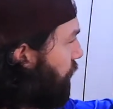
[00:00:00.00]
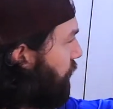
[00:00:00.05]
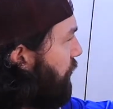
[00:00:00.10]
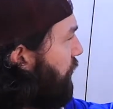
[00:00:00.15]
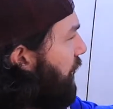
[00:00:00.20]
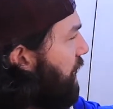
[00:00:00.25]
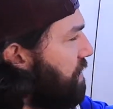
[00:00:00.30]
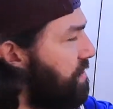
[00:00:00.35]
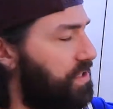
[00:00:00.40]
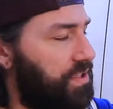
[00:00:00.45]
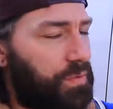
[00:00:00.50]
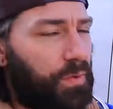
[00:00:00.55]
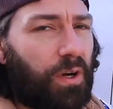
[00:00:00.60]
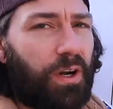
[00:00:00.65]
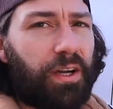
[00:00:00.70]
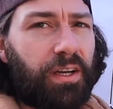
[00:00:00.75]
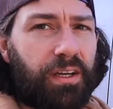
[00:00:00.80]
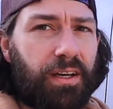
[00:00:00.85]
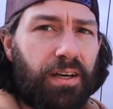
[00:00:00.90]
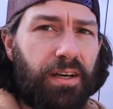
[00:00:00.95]
the edges where I
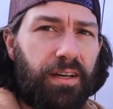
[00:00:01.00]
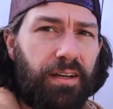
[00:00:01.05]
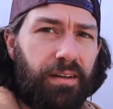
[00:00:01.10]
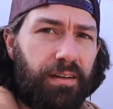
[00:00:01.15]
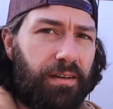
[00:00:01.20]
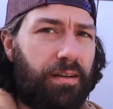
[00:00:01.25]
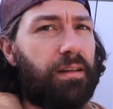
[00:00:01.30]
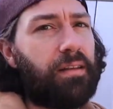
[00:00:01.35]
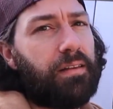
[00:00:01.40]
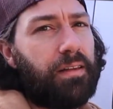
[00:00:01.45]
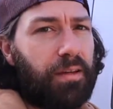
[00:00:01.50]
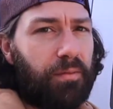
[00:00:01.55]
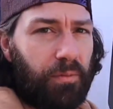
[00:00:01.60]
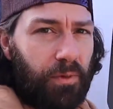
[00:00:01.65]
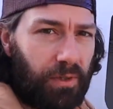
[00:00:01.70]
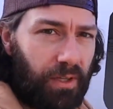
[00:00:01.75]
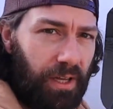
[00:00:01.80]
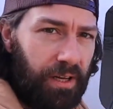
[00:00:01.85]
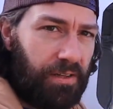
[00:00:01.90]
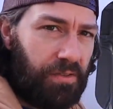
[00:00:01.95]
cut, and then we'll
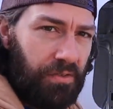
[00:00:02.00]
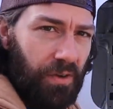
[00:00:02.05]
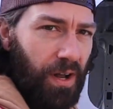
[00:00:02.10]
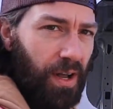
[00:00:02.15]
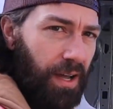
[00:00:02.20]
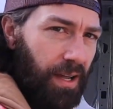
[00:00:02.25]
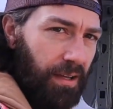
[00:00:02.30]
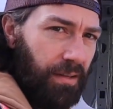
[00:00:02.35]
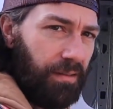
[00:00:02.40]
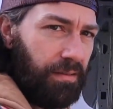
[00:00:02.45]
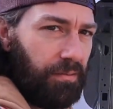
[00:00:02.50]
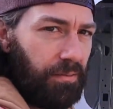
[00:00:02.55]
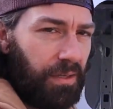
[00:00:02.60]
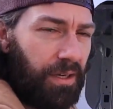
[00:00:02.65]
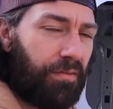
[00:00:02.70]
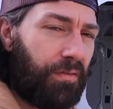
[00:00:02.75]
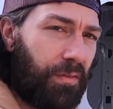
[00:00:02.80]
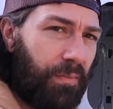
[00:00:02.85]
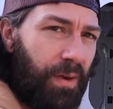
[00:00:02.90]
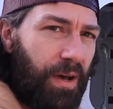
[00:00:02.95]
let it dry. We'll
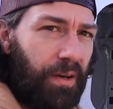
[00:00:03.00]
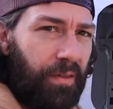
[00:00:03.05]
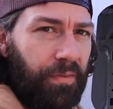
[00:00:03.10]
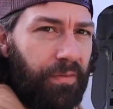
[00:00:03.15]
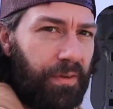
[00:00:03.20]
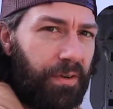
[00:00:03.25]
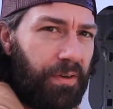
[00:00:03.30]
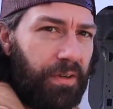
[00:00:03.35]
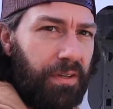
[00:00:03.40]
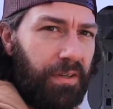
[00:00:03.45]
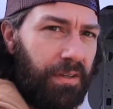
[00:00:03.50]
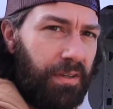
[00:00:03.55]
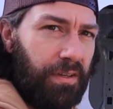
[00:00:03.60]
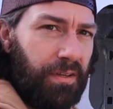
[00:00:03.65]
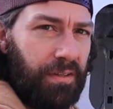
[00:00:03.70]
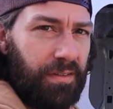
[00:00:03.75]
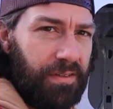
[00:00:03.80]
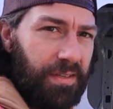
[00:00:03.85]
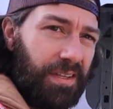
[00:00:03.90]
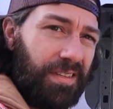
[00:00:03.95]
give it about 30
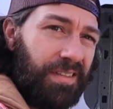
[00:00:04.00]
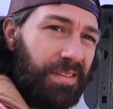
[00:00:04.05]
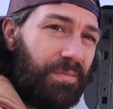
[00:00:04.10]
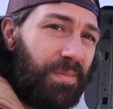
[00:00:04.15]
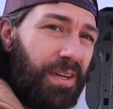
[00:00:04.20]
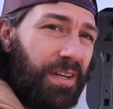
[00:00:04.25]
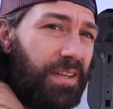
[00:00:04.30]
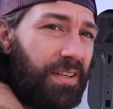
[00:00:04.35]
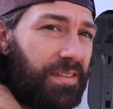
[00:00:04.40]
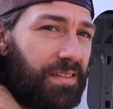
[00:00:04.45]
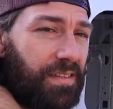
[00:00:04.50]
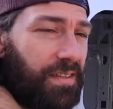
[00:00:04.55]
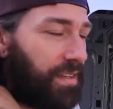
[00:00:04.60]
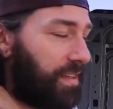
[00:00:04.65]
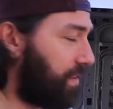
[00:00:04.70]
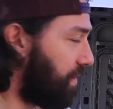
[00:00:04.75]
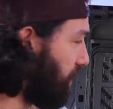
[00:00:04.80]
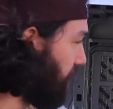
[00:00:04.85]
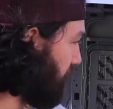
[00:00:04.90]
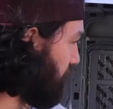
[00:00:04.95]
to 60 minutes,
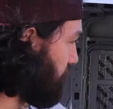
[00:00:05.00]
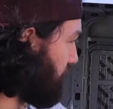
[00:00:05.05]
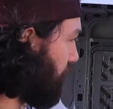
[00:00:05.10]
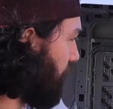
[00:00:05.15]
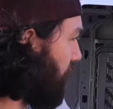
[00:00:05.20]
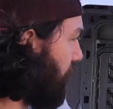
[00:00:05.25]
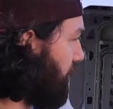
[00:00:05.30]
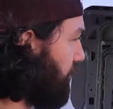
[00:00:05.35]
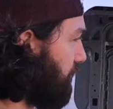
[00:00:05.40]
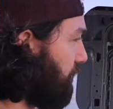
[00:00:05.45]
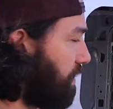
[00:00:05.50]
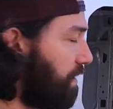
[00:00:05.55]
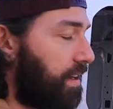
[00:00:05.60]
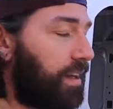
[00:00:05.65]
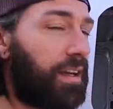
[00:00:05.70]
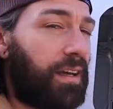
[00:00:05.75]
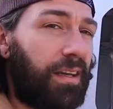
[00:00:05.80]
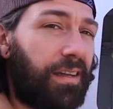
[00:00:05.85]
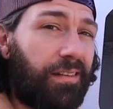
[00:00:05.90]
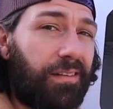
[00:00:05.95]
let it dry,
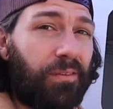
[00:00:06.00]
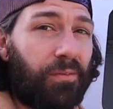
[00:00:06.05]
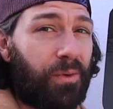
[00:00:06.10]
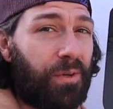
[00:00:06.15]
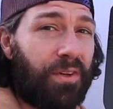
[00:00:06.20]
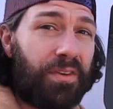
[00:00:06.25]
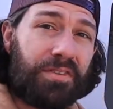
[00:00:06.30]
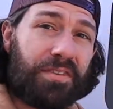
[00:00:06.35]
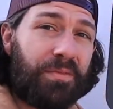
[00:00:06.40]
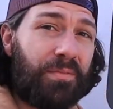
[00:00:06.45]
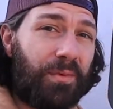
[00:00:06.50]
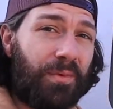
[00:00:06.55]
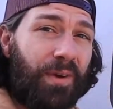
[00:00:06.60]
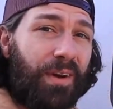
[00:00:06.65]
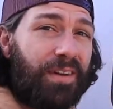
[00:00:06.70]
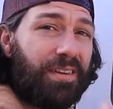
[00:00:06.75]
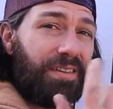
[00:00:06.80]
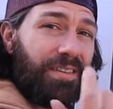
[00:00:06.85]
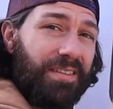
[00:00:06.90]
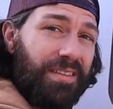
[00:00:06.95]
and the window's going to be
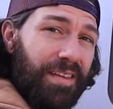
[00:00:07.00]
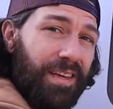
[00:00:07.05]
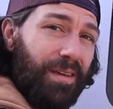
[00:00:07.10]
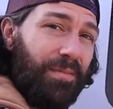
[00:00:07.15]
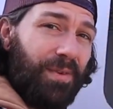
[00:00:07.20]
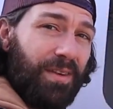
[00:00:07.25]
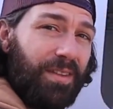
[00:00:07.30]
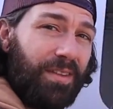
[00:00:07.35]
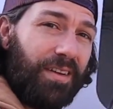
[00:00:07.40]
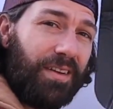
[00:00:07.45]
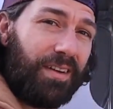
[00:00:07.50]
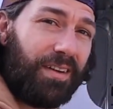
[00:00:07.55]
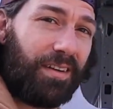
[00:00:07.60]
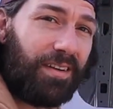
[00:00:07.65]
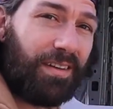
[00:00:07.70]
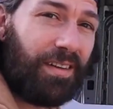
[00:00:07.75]
ready to slam in there.